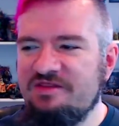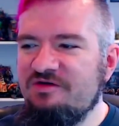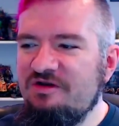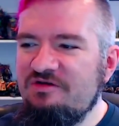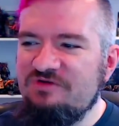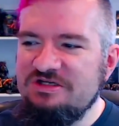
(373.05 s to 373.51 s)
The
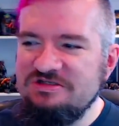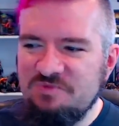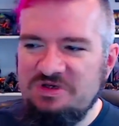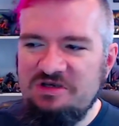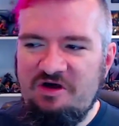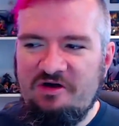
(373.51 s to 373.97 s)
only reason
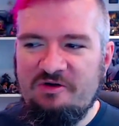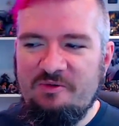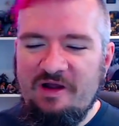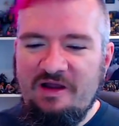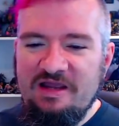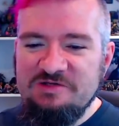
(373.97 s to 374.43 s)
we know
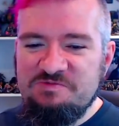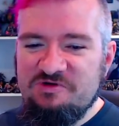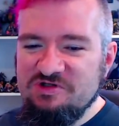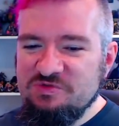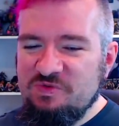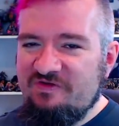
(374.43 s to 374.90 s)
is
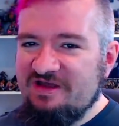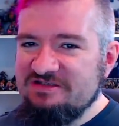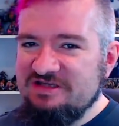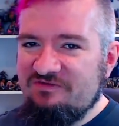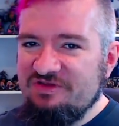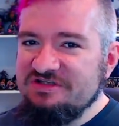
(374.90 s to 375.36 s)
because we've had
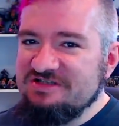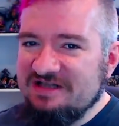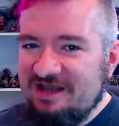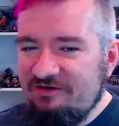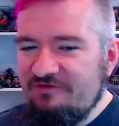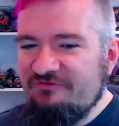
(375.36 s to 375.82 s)
to have this
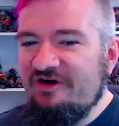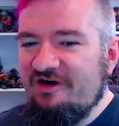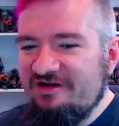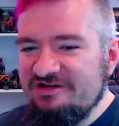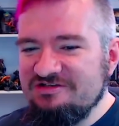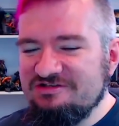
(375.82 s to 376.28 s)

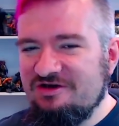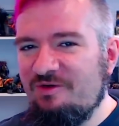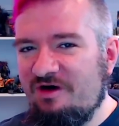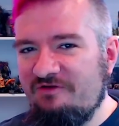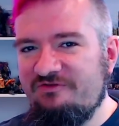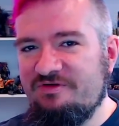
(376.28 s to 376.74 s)
clarified so
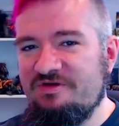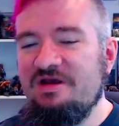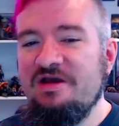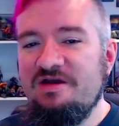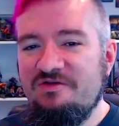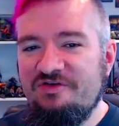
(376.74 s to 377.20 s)
often
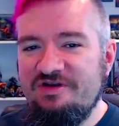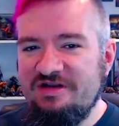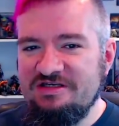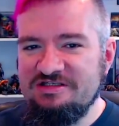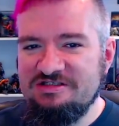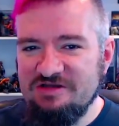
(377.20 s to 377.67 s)
that
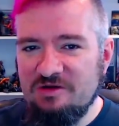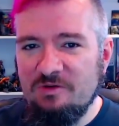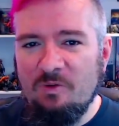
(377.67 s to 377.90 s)
it's